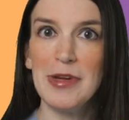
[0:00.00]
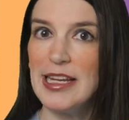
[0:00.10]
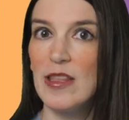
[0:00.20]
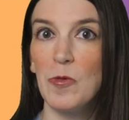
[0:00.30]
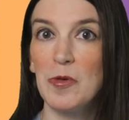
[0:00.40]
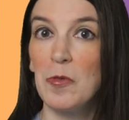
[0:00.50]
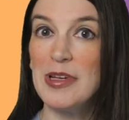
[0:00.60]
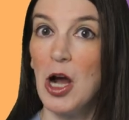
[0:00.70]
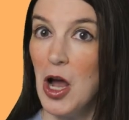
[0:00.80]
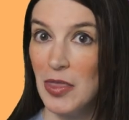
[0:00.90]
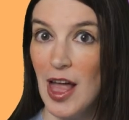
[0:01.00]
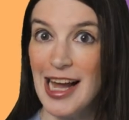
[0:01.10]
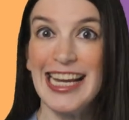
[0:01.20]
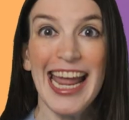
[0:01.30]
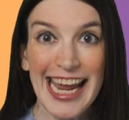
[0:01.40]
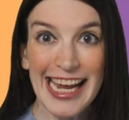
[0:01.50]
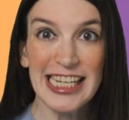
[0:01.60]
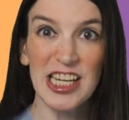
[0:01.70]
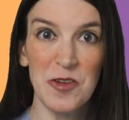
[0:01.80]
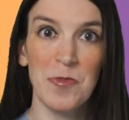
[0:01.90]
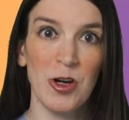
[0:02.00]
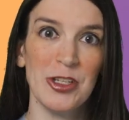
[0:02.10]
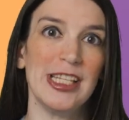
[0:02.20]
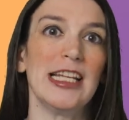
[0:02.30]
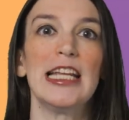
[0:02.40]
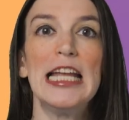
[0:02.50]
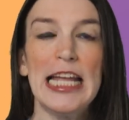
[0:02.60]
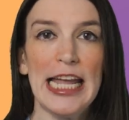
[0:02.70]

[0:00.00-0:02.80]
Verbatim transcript: meaning that we will be online and in person.